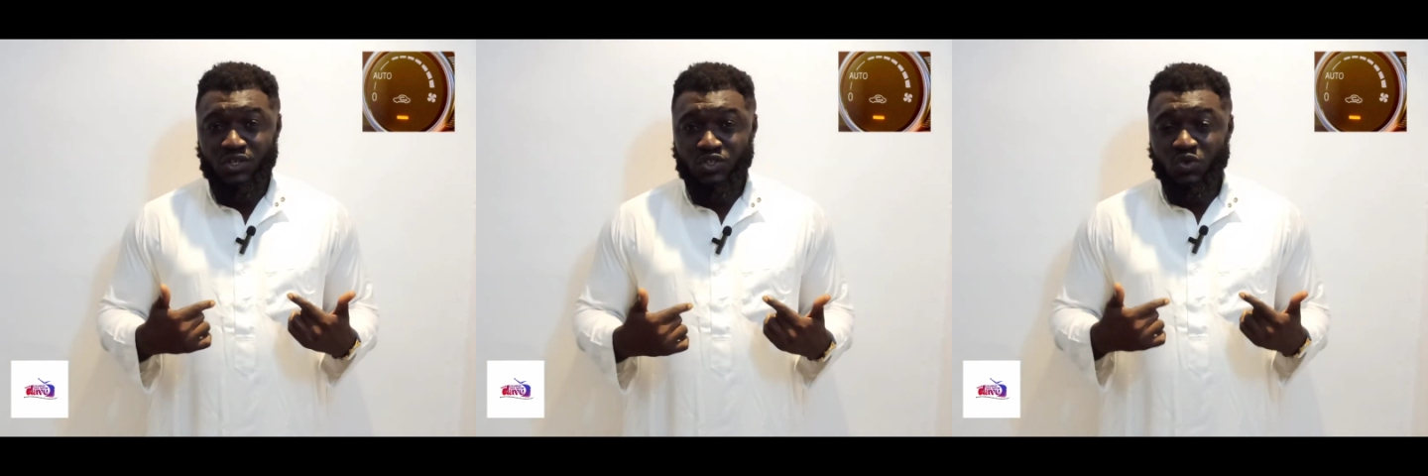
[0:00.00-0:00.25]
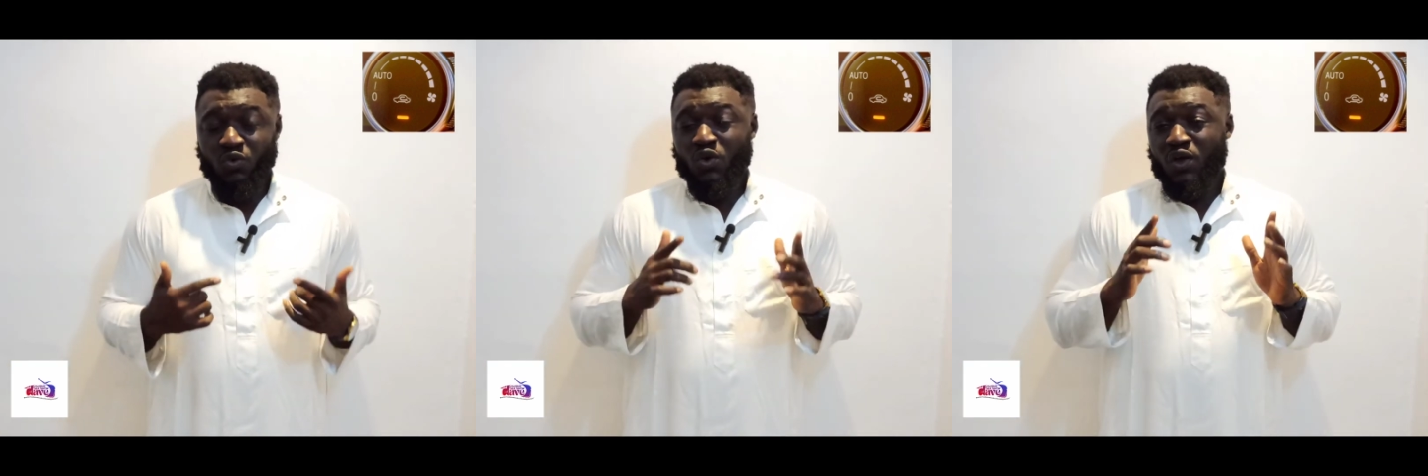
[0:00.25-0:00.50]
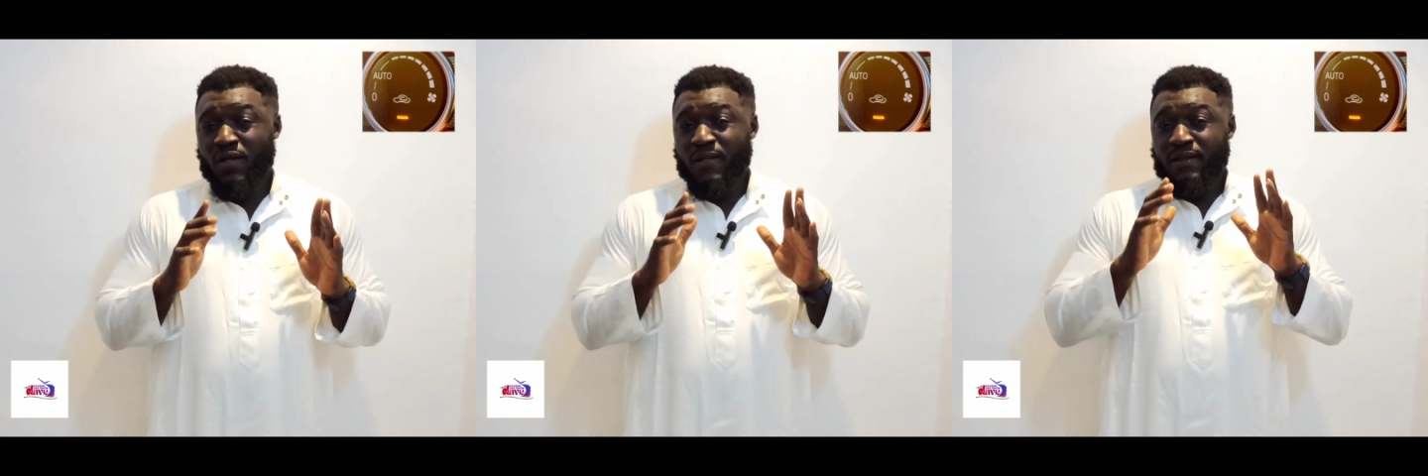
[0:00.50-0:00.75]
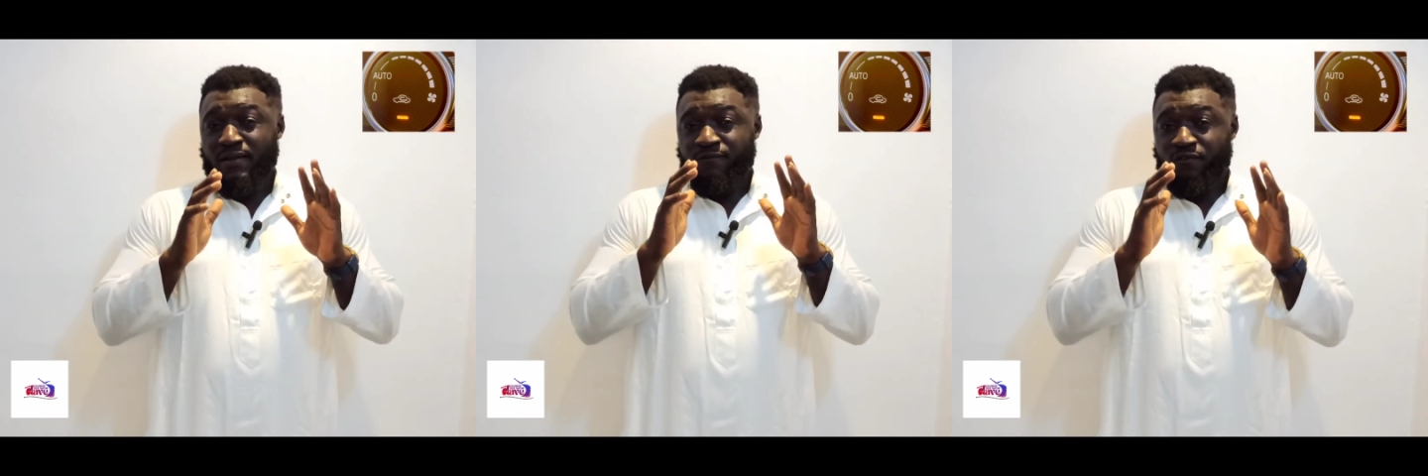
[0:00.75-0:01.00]
So
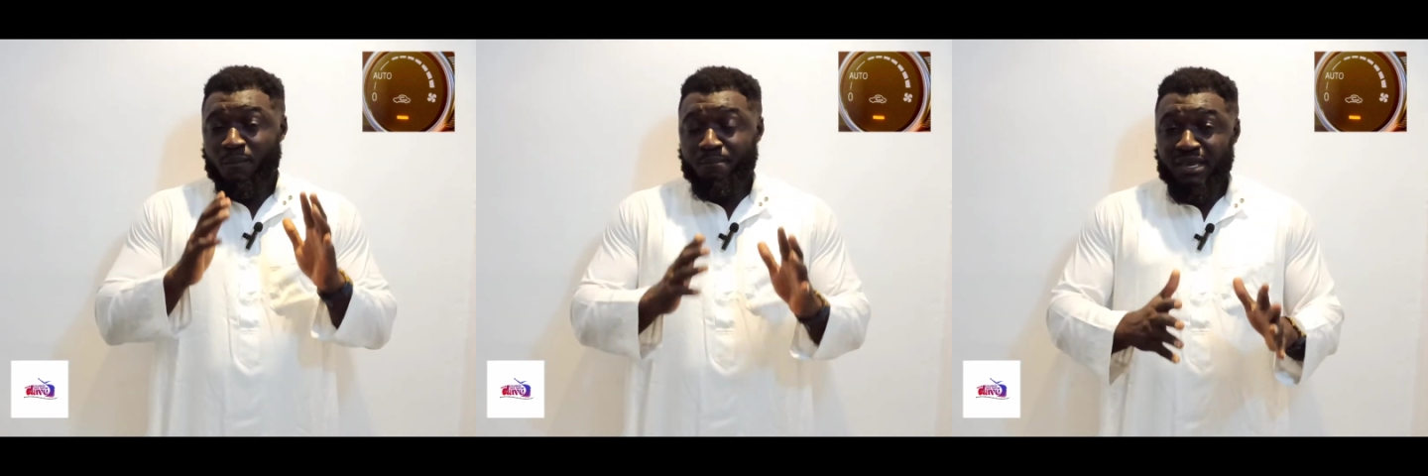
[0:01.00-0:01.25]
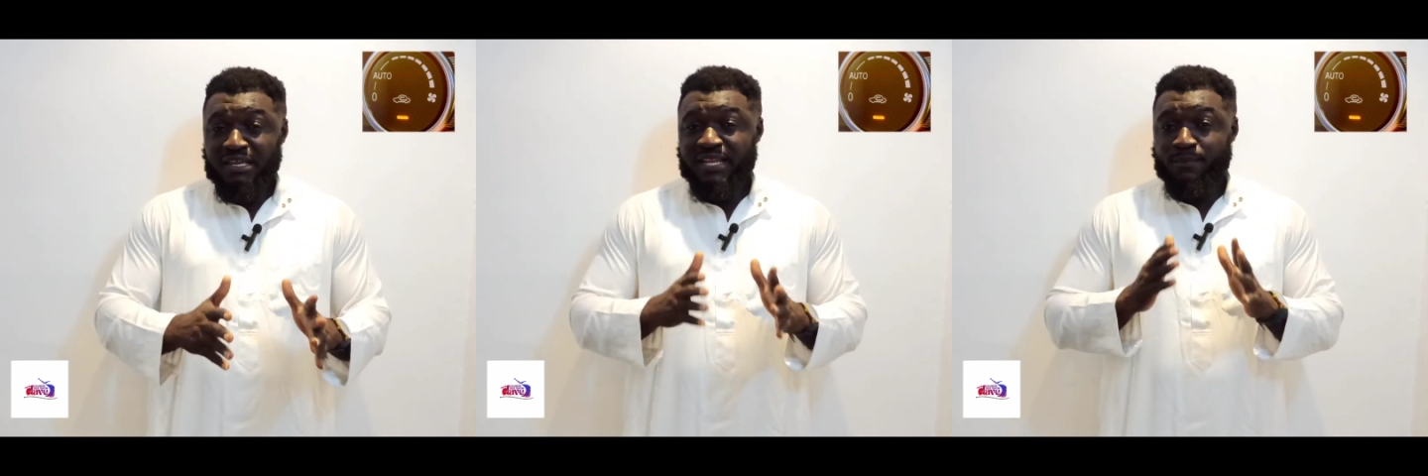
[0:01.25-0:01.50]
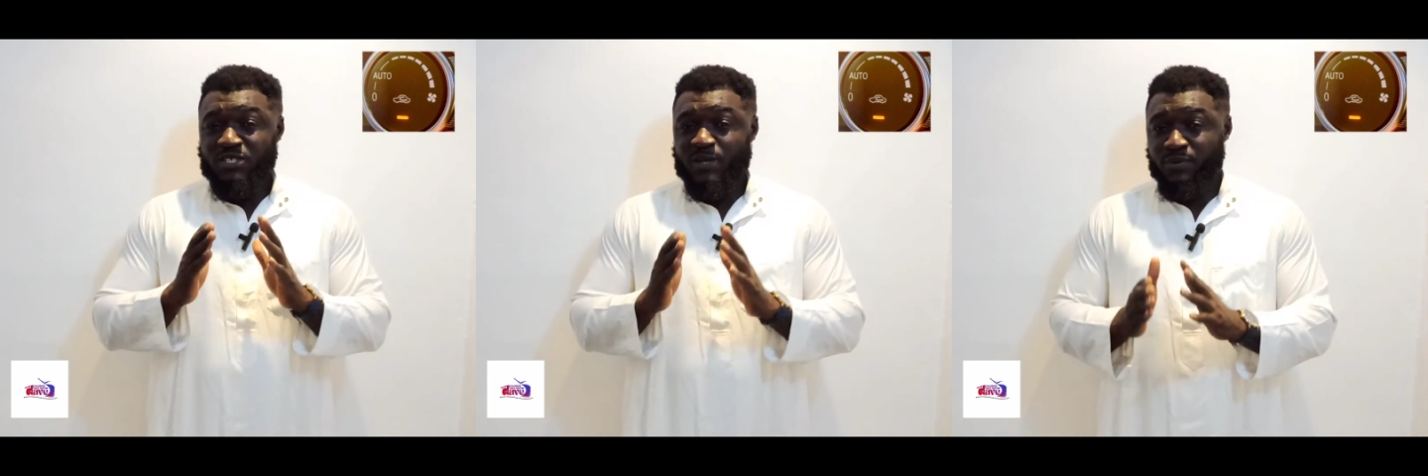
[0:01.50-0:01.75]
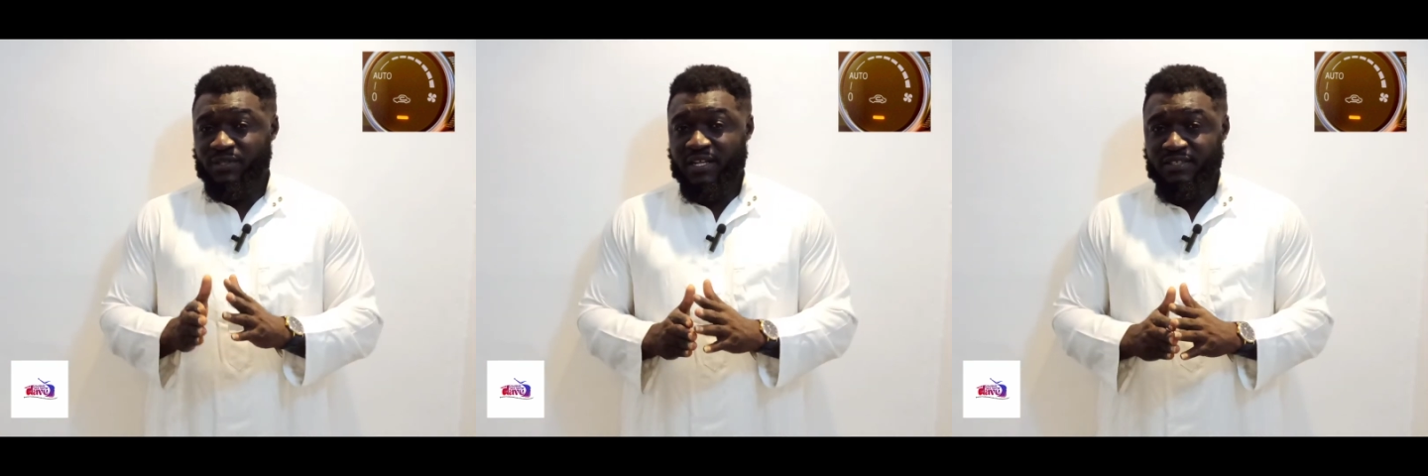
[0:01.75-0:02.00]
for me, the most
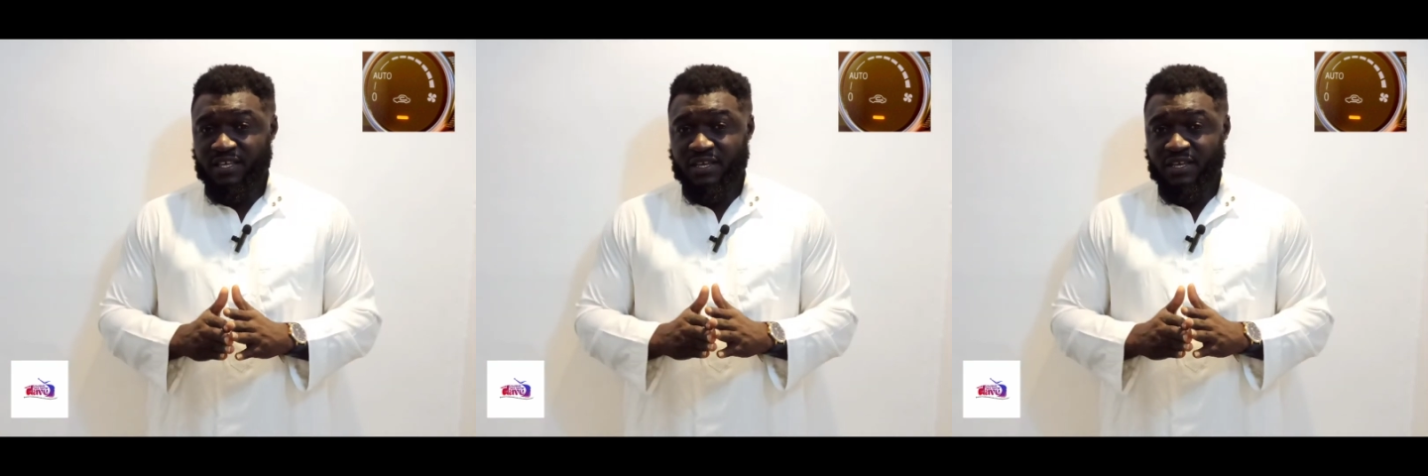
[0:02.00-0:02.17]
important